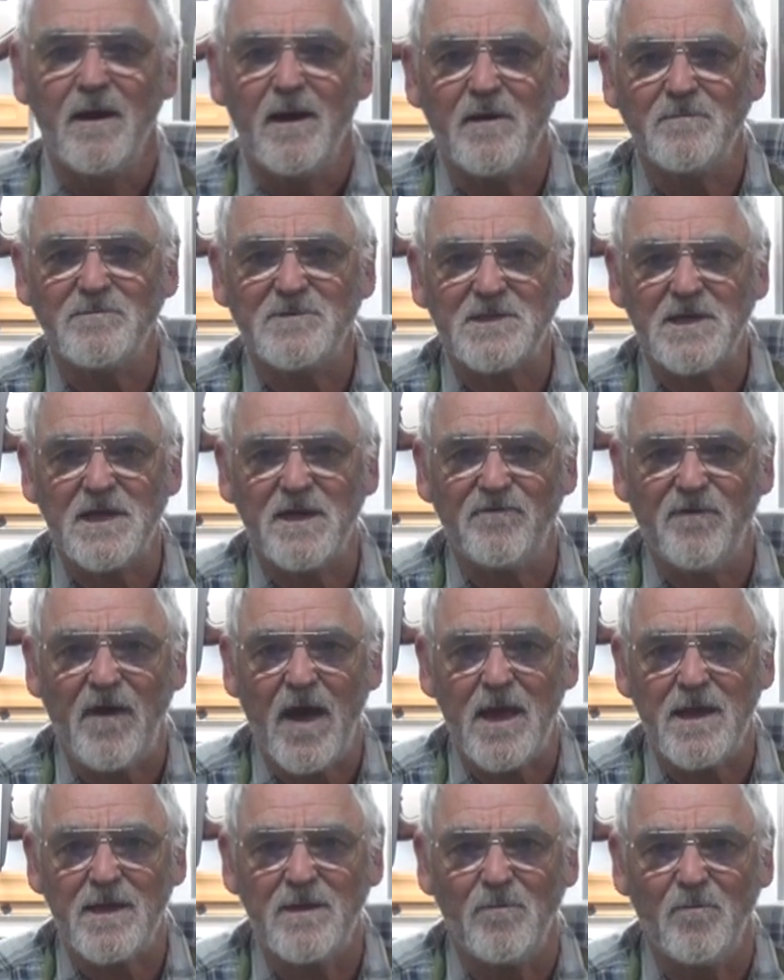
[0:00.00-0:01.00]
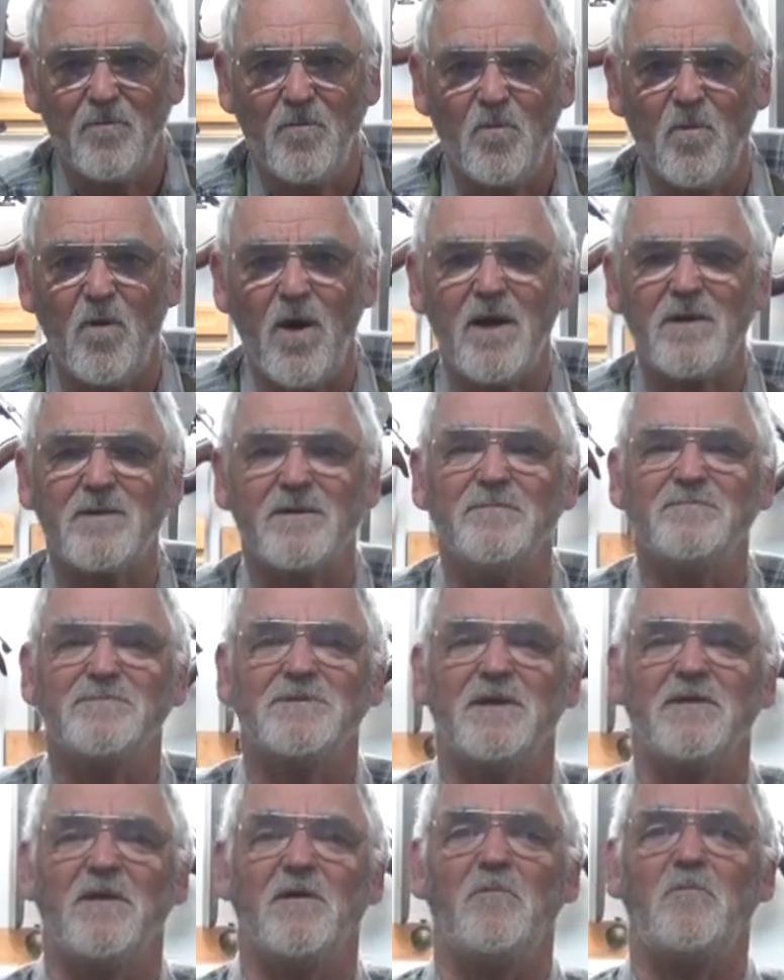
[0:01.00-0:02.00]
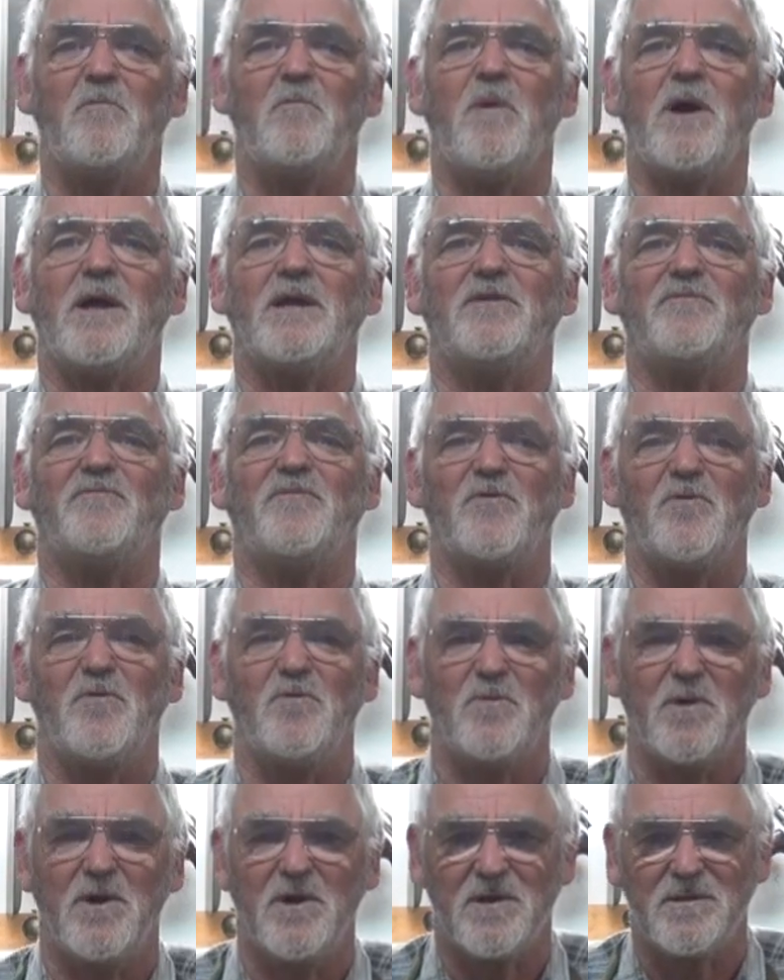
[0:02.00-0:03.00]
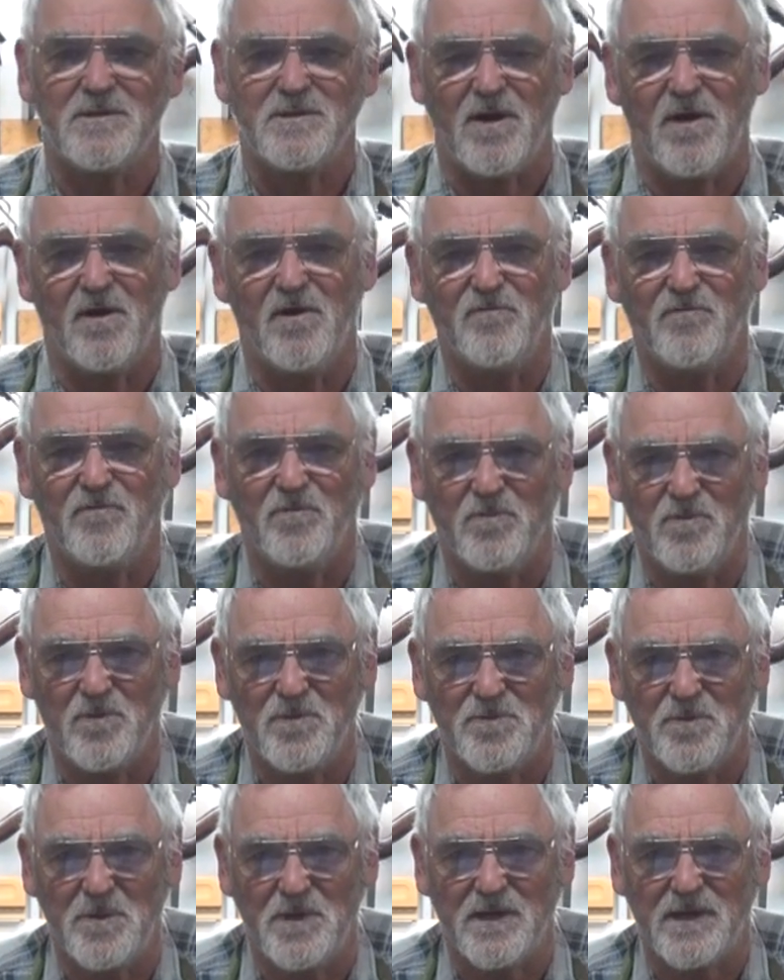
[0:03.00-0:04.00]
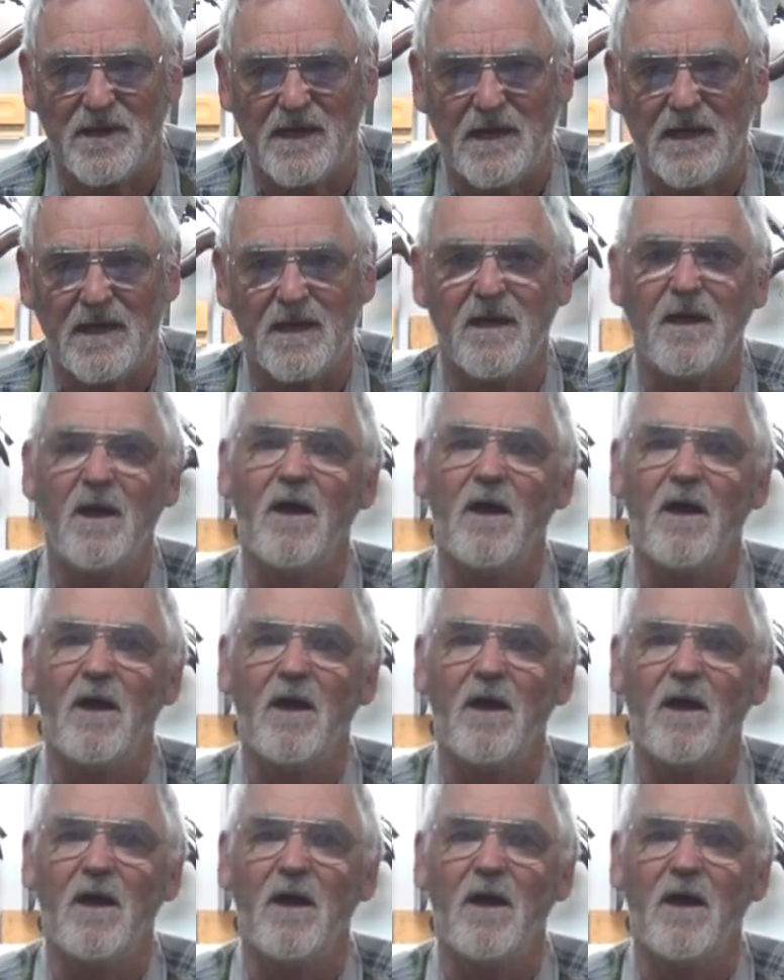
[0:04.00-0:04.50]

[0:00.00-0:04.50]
I'm Steve Hay. Welcome to the wonderful world of woodworking.